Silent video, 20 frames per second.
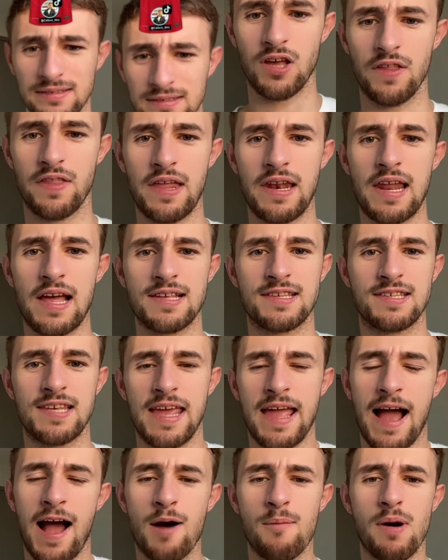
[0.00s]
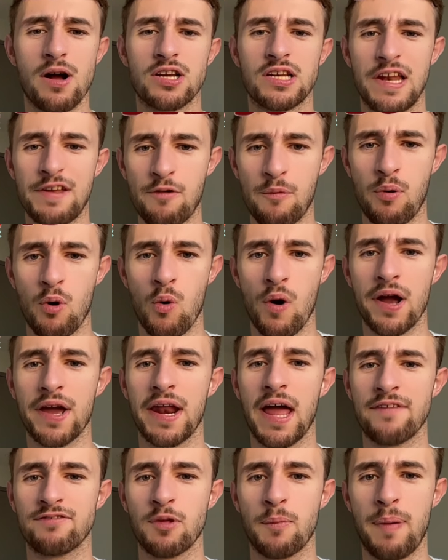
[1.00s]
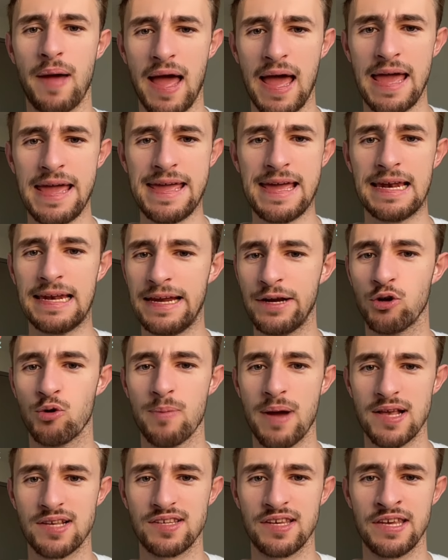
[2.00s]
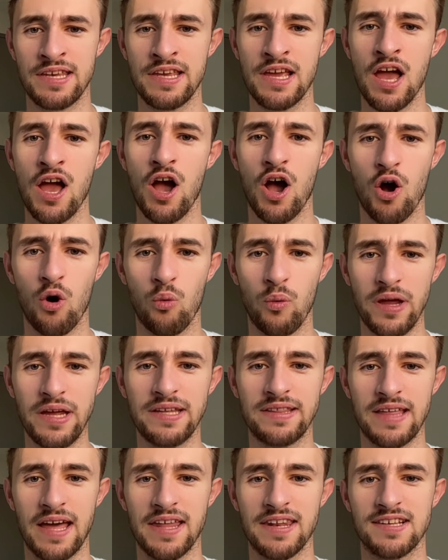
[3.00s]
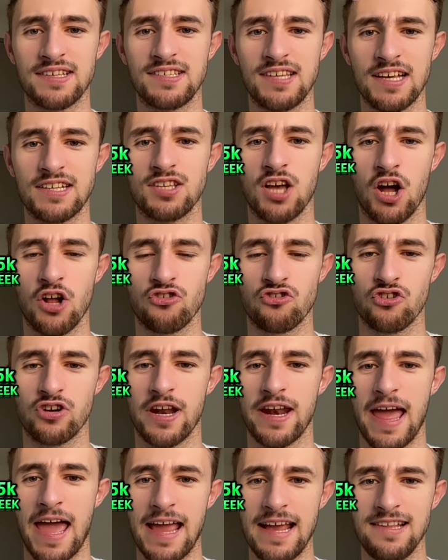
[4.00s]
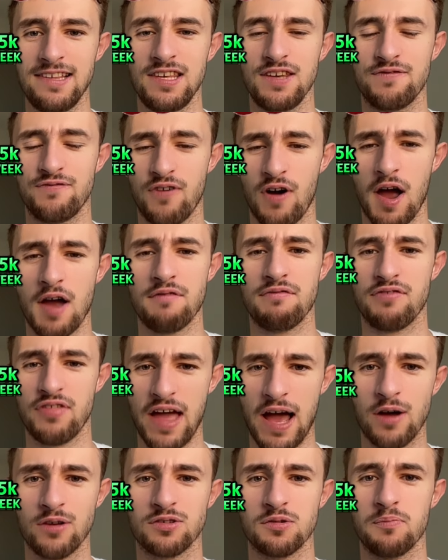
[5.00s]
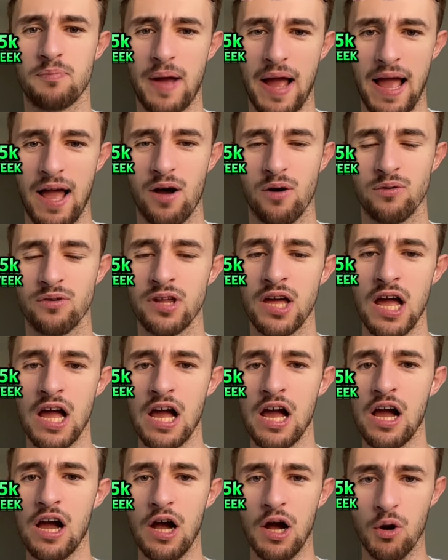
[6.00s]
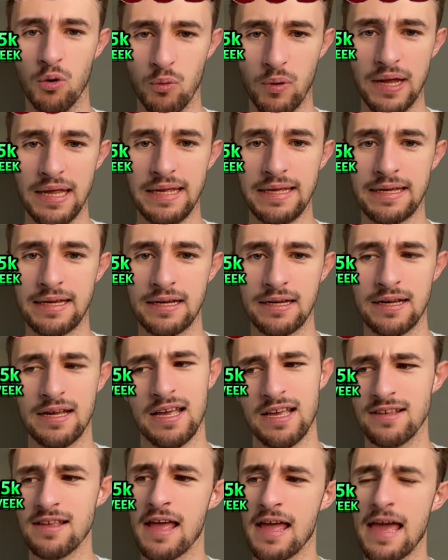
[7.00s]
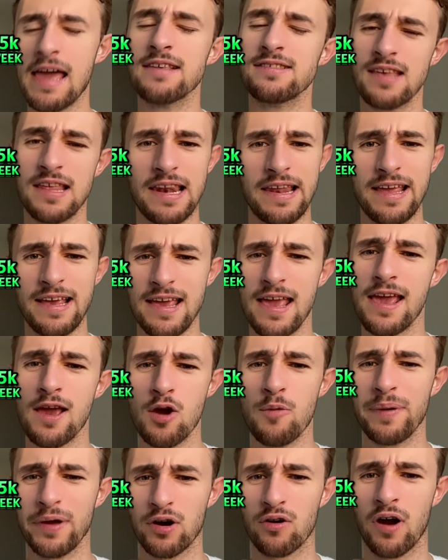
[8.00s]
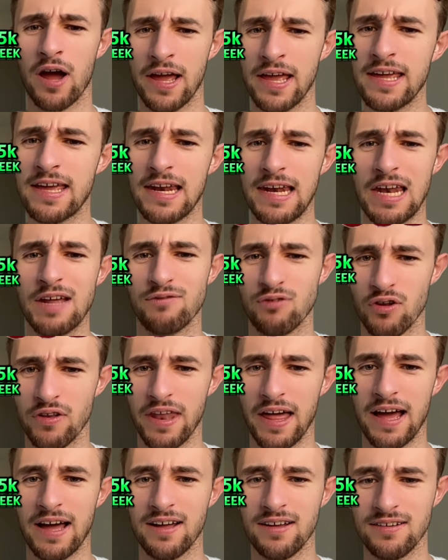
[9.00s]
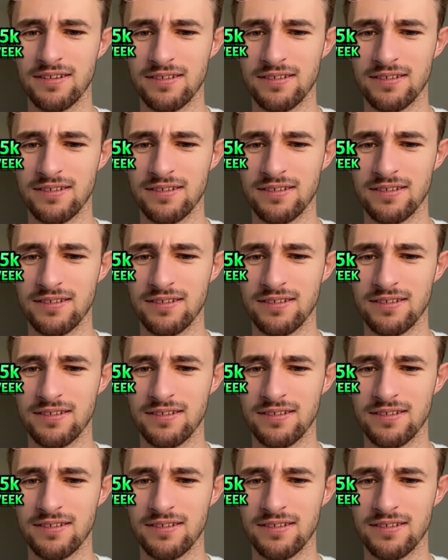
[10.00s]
Then let's see how much Liverpool are going to have to pay Lionel Messi a week then. £685,000 a week. It'll be all right, he can live on that.